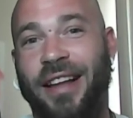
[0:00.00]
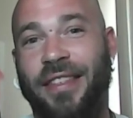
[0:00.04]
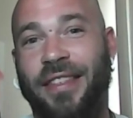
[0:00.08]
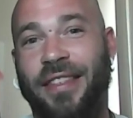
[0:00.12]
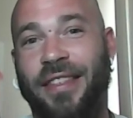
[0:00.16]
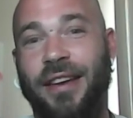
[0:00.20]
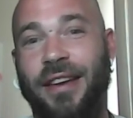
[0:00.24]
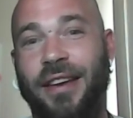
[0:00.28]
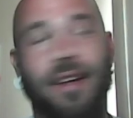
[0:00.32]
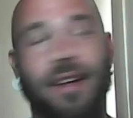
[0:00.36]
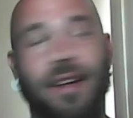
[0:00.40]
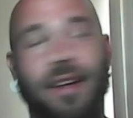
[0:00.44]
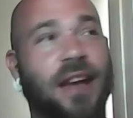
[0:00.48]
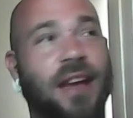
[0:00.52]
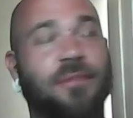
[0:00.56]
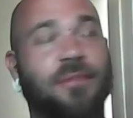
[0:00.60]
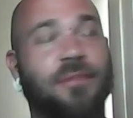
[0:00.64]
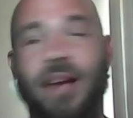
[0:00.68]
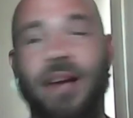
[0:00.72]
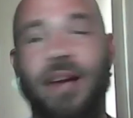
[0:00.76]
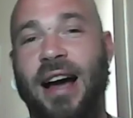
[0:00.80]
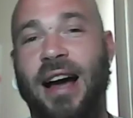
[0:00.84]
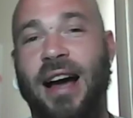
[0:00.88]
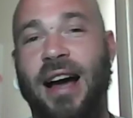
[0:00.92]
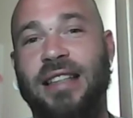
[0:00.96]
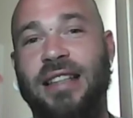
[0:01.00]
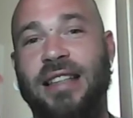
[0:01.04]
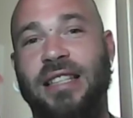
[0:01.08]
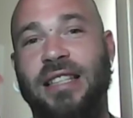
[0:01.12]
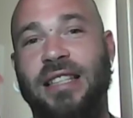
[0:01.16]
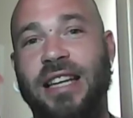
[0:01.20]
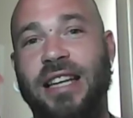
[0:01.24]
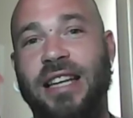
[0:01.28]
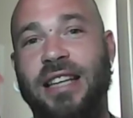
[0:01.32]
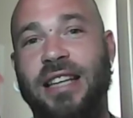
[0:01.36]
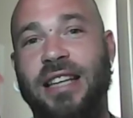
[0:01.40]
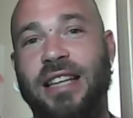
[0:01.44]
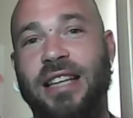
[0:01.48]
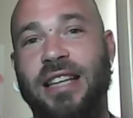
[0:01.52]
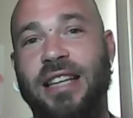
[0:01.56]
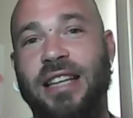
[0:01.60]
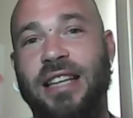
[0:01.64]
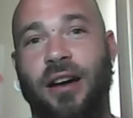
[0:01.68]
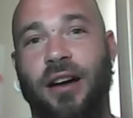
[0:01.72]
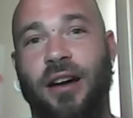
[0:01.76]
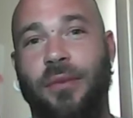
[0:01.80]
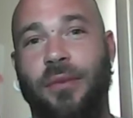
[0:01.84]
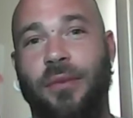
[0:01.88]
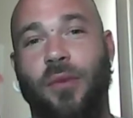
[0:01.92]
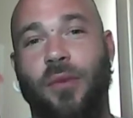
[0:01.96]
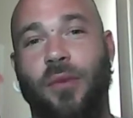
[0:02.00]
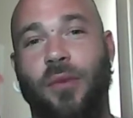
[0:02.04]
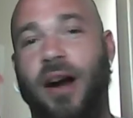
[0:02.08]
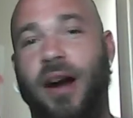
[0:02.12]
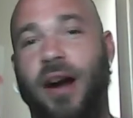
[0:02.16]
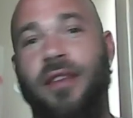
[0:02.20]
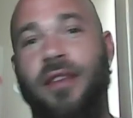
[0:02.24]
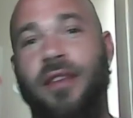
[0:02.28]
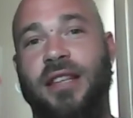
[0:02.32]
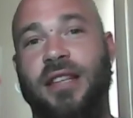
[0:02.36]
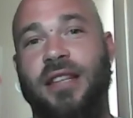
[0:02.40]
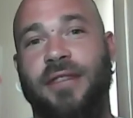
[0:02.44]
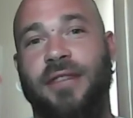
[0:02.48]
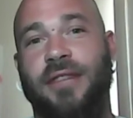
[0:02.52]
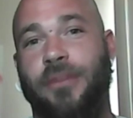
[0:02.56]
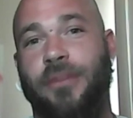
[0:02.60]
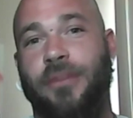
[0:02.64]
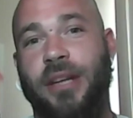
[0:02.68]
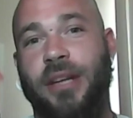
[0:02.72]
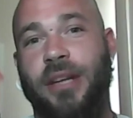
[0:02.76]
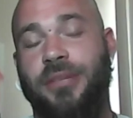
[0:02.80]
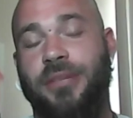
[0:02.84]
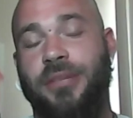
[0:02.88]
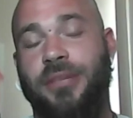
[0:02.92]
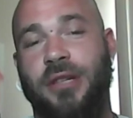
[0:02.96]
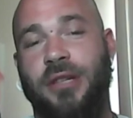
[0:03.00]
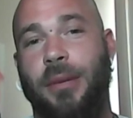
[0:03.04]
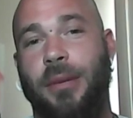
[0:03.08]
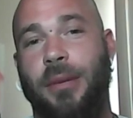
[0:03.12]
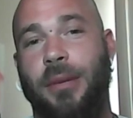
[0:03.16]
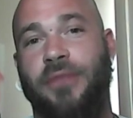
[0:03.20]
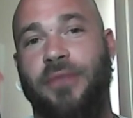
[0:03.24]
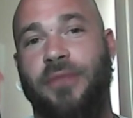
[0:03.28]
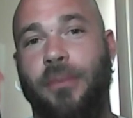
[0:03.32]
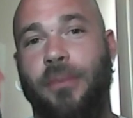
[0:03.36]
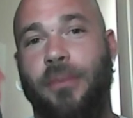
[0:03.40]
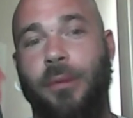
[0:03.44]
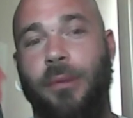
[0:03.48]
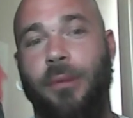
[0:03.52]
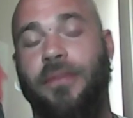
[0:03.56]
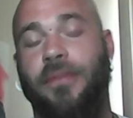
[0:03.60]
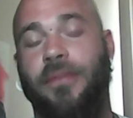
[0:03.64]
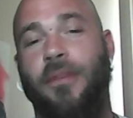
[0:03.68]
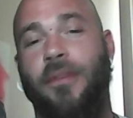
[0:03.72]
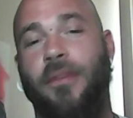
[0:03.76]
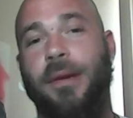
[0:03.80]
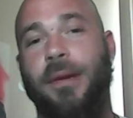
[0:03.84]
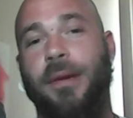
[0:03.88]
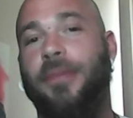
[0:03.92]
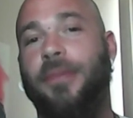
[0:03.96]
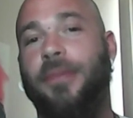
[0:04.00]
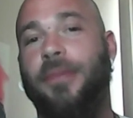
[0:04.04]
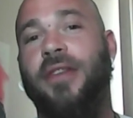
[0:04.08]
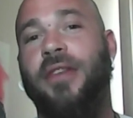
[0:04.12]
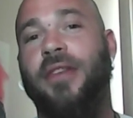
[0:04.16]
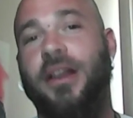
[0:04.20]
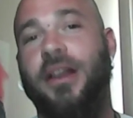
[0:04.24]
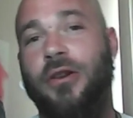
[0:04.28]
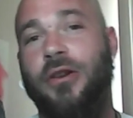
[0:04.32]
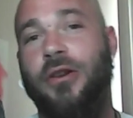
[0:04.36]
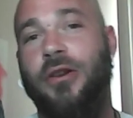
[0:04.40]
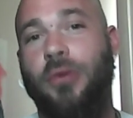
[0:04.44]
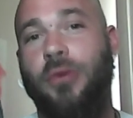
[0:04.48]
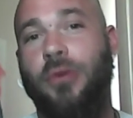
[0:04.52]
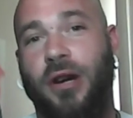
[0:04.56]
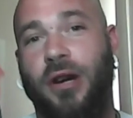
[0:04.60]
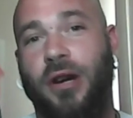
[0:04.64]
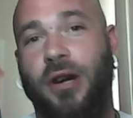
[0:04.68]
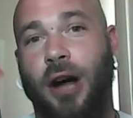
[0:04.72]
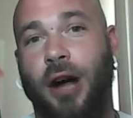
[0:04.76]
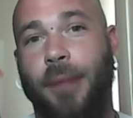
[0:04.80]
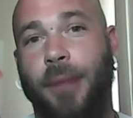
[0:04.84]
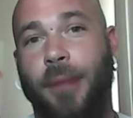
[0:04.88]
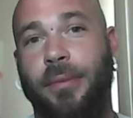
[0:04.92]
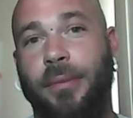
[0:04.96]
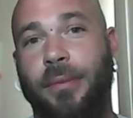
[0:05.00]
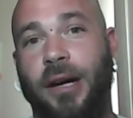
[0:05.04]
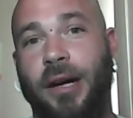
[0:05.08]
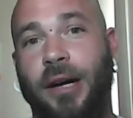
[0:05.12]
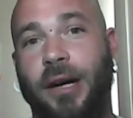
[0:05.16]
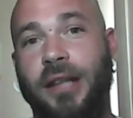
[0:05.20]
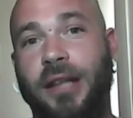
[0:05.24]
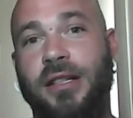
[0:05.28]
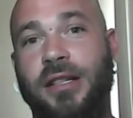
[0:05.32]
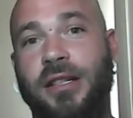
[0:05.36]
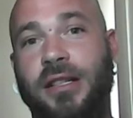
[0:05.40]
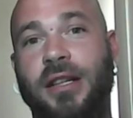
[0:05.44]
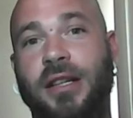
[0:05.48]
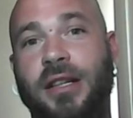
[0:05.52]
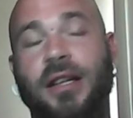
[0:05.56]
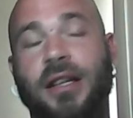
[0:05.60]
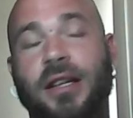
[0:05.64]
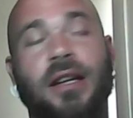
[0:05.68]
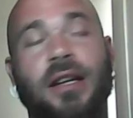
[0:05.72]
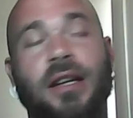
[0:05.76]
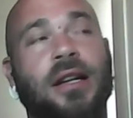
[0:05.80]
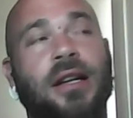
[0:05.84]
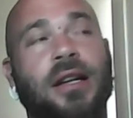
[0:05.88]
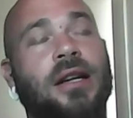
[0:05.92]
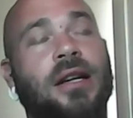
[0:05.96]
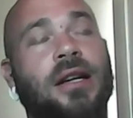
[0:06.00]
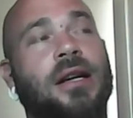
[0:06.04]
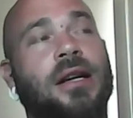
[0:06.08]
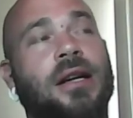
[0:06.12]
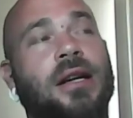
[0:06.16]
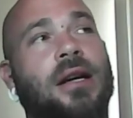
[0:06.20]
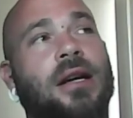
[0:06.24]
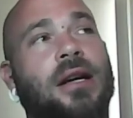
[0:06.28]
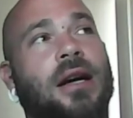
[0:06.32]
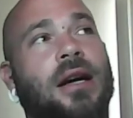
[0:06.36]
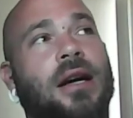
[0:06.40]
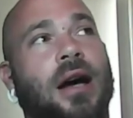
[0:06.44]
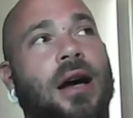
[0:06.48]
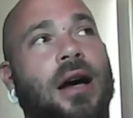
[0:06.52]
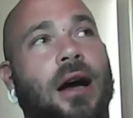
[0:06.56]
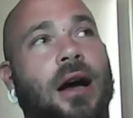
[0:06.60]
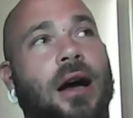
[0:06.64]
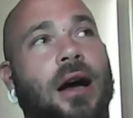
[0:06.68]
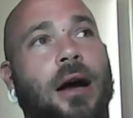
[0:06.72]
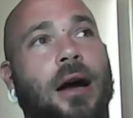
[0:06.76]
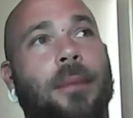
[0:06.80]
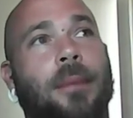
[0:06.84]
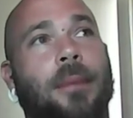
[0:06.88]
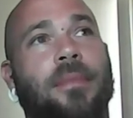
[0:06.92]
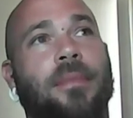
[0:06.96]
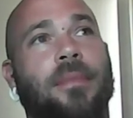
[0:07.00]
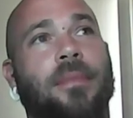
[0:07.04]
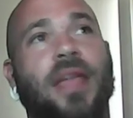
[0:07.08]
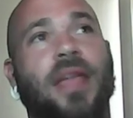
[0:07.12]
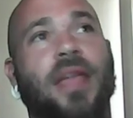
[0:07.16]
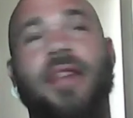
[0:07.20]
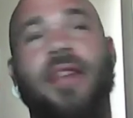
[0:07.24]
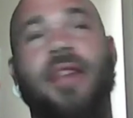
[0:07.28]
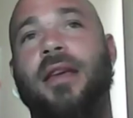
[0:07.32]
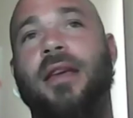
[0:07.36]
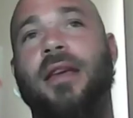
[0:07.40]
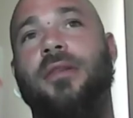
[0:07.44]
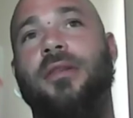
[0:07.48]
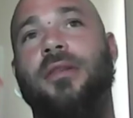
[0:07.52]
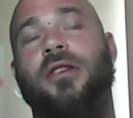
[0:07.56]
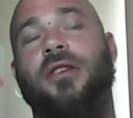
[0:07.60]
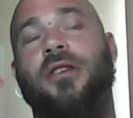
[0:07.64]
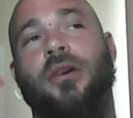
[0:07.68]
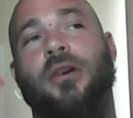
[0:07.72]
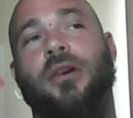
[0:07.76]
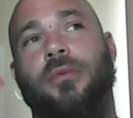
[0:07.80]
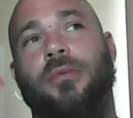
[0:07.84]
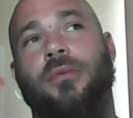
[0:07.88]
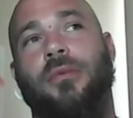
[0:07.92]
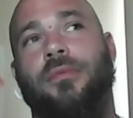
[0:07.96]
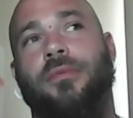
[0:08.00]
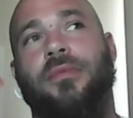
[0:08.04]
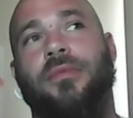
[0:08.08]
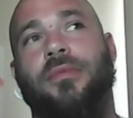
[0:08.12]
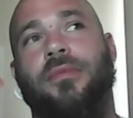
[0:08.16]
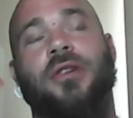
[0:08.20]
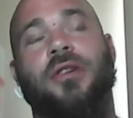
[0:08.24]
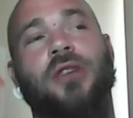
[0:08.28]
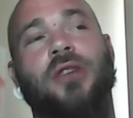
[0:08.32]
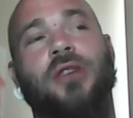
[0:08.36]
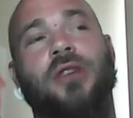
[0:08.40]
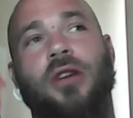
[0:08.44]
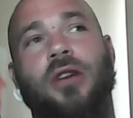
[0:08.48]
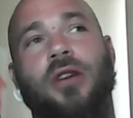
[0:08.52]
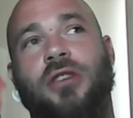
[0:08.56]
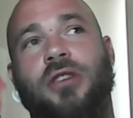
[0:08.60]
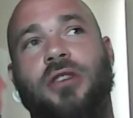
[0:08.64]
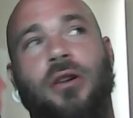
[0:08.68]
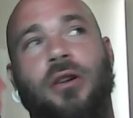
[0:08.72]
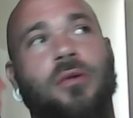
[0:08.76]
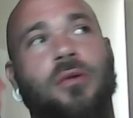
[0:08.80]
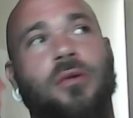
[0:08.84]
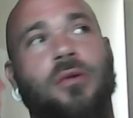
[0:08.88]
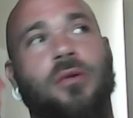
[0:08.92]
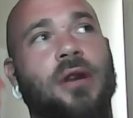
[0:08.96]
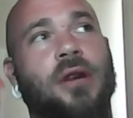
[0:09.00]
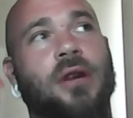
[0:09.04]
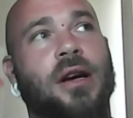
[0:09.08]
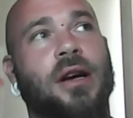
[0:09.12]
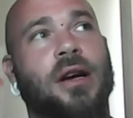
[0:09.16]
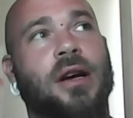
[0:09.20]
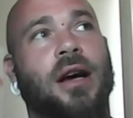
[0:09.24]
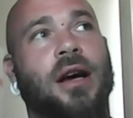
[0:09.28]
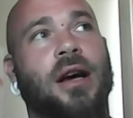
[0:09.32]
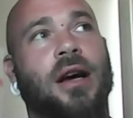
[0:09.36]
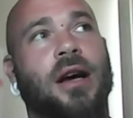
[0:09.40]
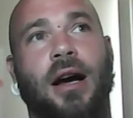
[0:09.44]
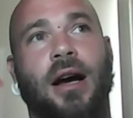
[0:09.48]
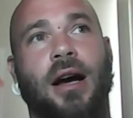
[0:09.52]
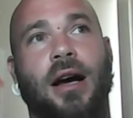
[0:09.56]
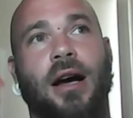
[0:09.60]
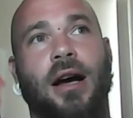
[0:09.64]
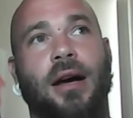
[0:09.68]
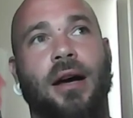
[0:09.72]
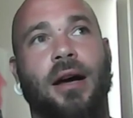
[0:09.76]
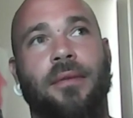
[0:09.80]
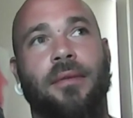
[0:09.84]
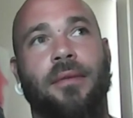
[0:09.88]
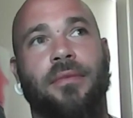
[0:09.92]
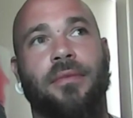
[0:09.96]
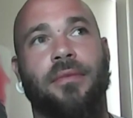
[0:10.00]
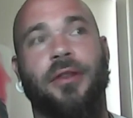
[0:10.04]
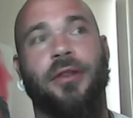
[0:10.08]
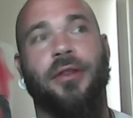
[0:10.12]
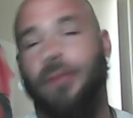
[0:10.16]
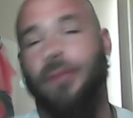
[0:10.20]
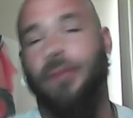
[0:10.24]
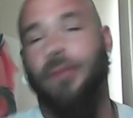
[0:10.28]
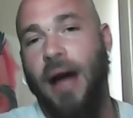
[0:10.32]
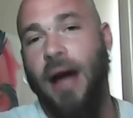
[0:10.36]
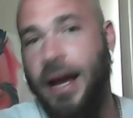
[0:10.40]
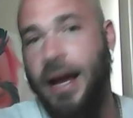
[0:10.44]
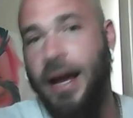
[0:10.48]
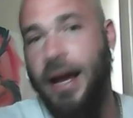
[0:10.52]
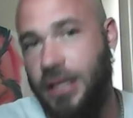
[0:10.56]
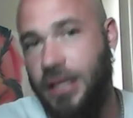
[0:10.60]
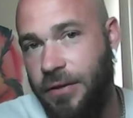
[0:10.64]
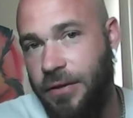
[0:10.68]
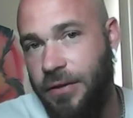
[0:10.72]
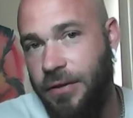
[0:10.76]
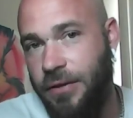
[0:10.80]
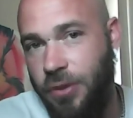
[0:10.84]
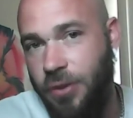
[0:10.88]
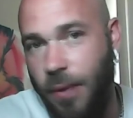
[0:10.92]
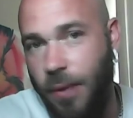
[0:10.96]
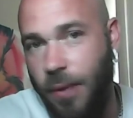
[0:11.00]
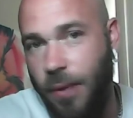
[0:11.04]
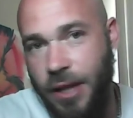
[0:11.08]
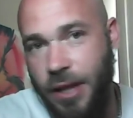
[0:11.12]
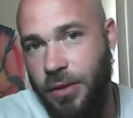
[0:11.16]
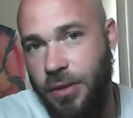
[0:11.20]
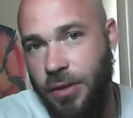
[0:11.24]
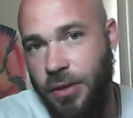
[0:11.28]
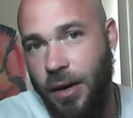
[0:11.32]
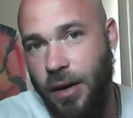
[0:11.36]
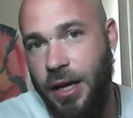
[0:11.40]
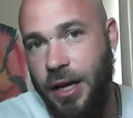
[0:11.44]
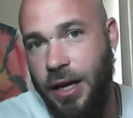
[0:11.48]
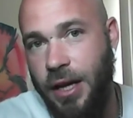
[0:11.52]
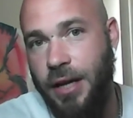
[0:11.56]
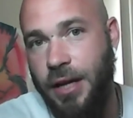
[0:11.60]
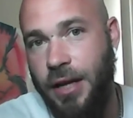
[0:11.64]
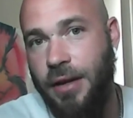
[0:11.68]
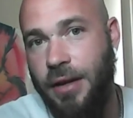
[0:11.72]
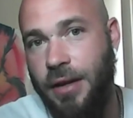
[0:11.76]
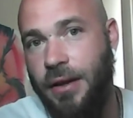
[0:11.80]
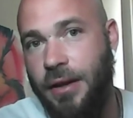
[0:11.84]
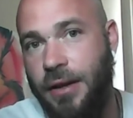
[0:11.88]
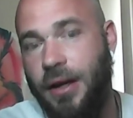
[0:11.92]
The FBI's leads on where this information was coming from were from people they knew were compromised. And then, there's also the riots of 2020.